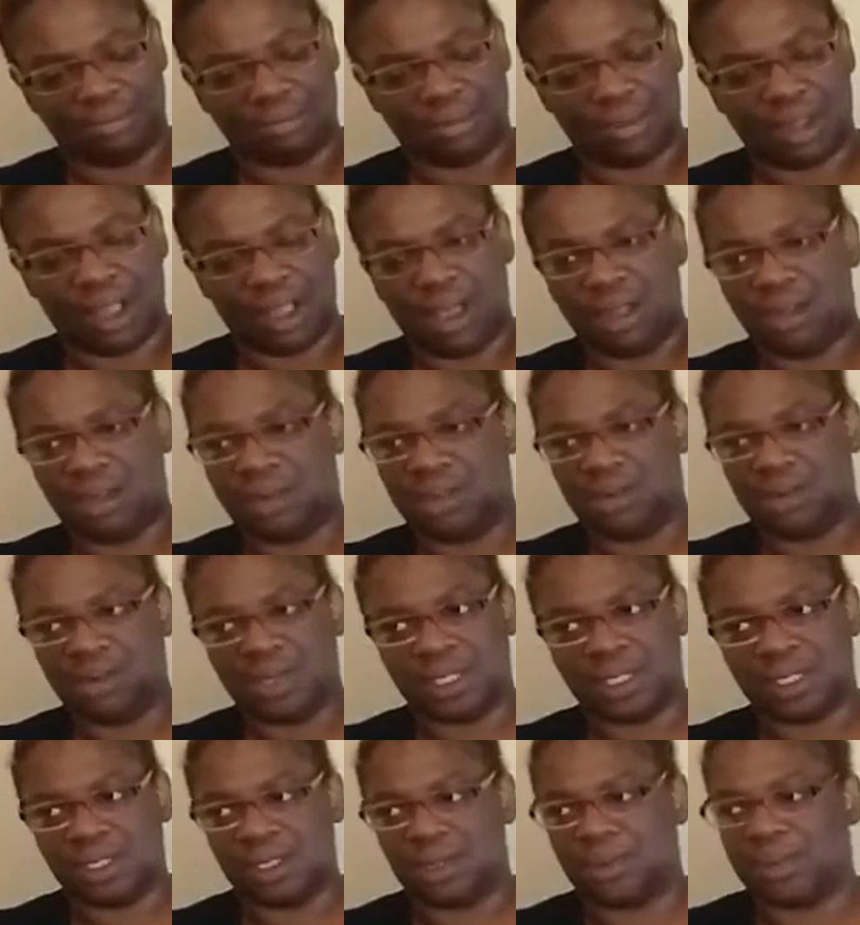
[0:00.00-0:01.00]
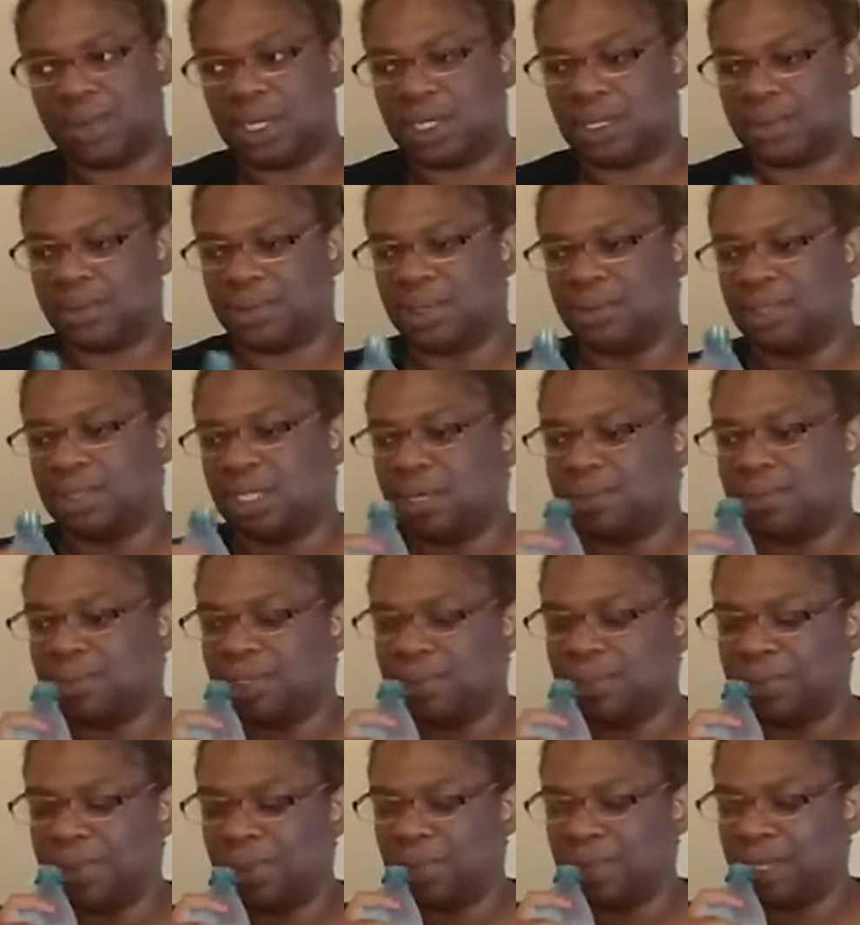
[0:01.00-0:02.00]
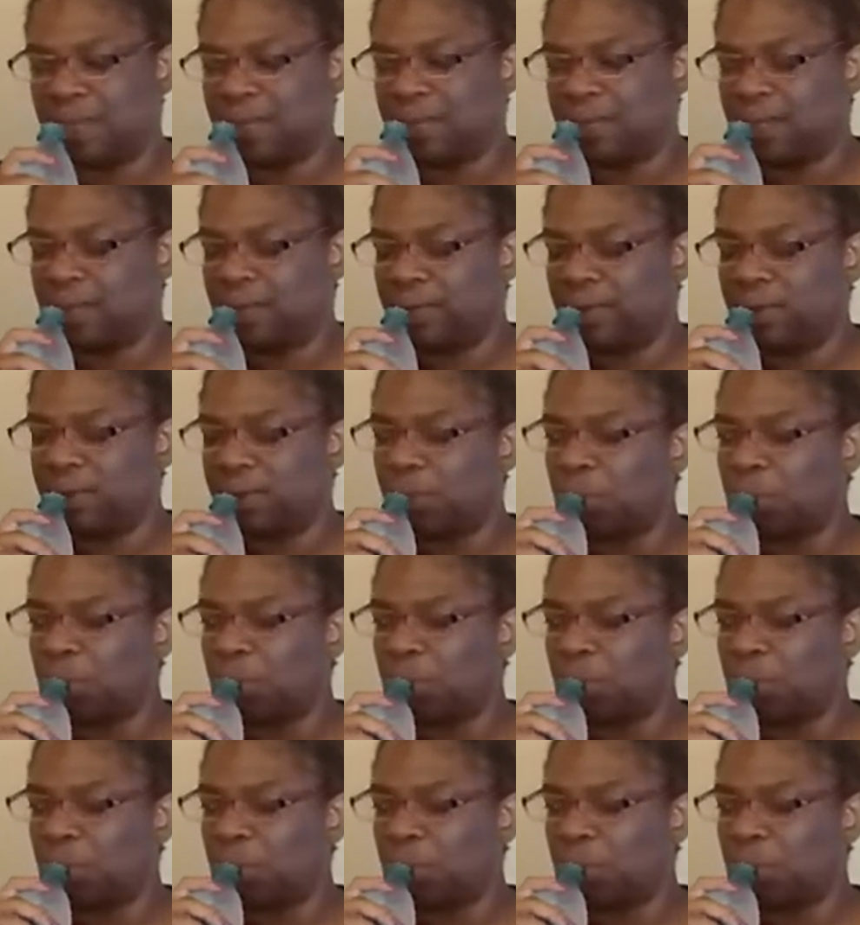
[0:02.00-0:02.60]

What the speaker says: I knew I shouldn't pick up no damn Chipotle flavor.